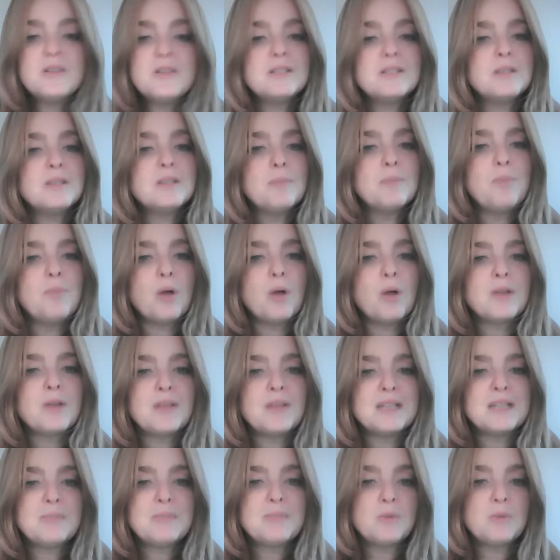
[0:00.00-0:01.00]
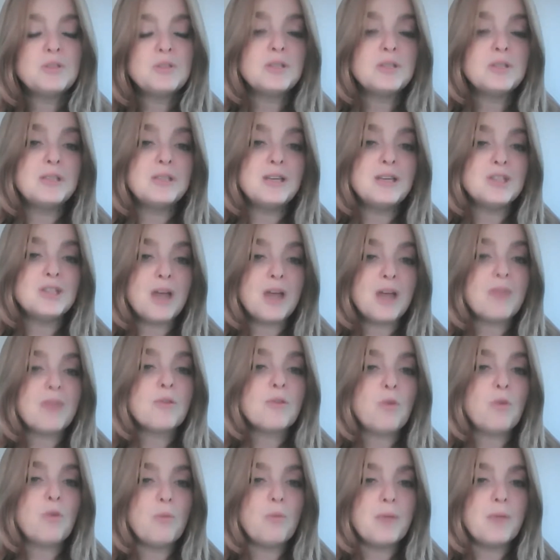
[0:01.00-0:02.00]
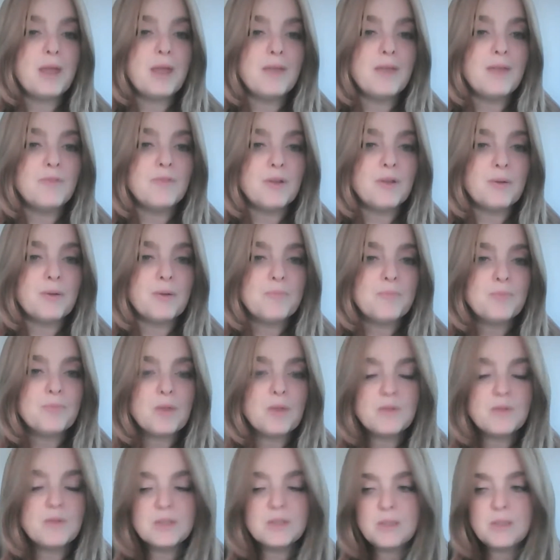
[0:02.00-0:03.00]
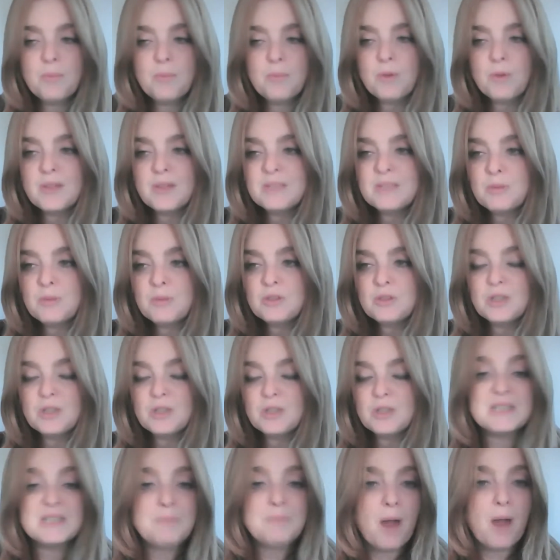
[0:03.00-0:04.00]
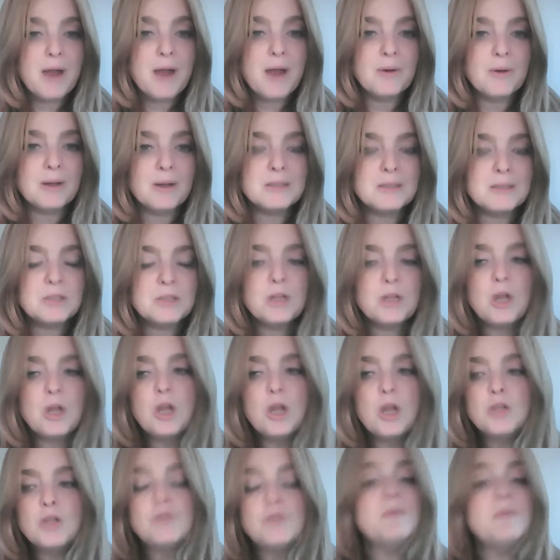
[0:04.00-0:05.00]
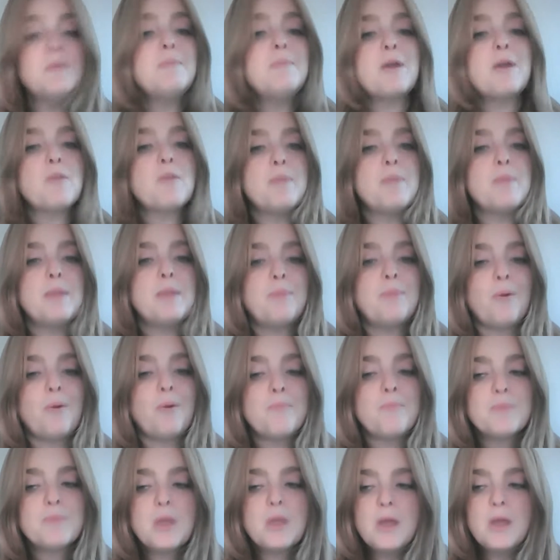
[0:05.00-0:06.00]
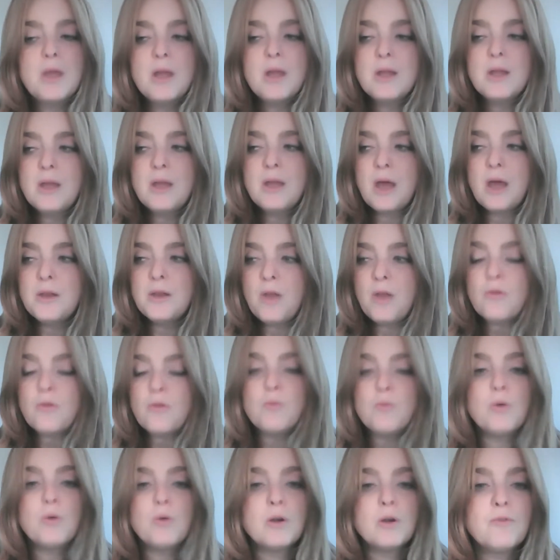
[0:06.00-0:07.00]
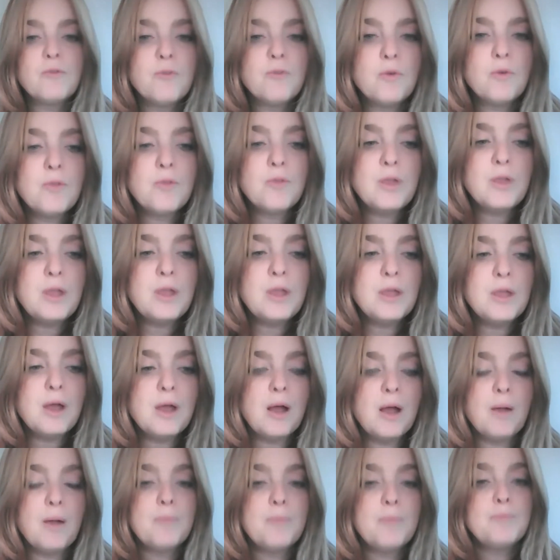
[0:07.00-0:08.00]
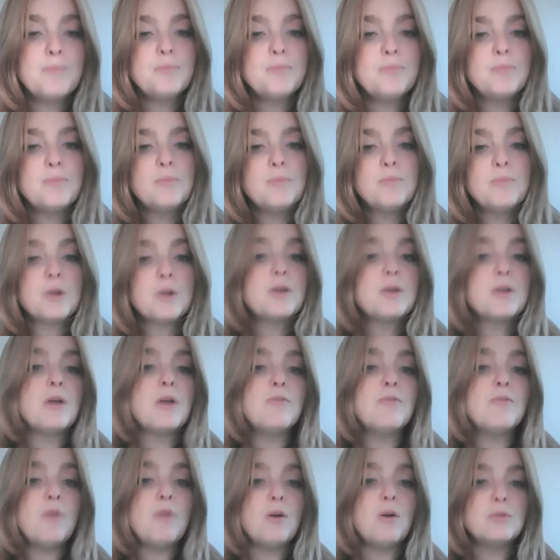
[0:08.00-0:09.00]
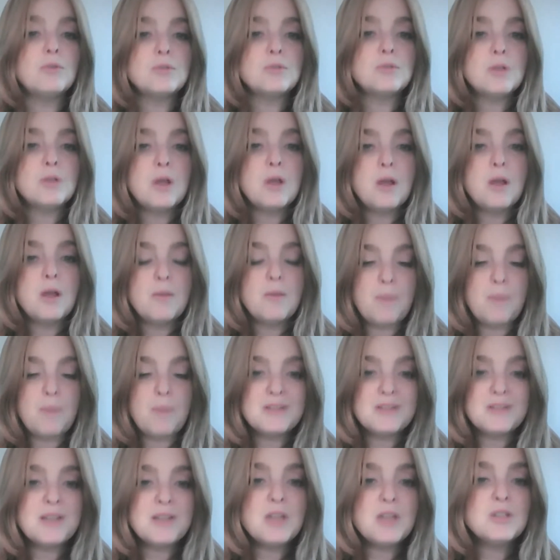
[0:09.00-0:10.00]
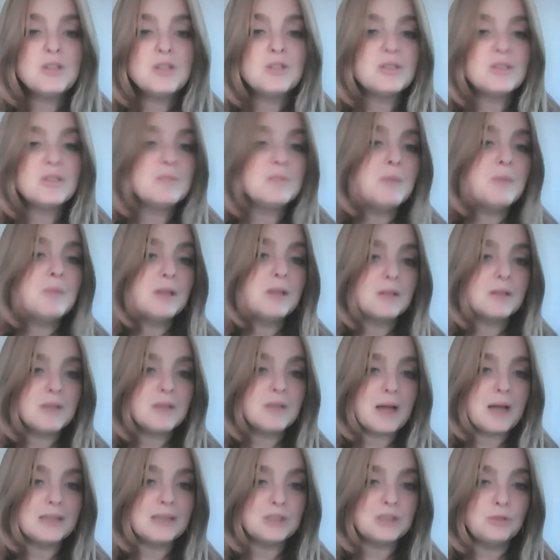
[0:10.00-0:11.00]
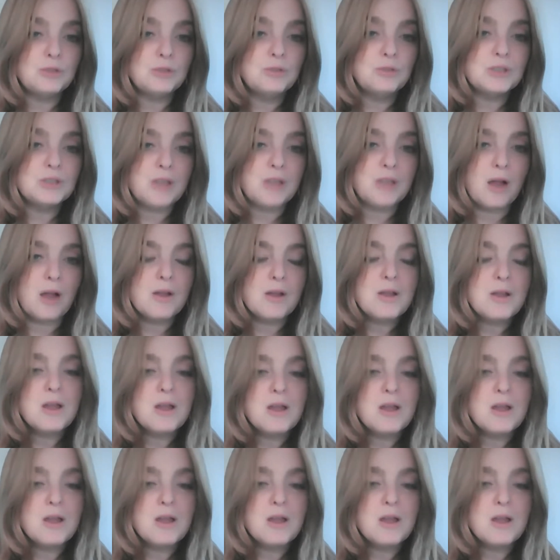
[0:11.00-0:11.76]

this is a book that's supposed to teach ethical behavior. This is a book that's supposed to inspire us to be better people. Another word for the um, Pirkei Avot by the sages is Mila de Chasidusa,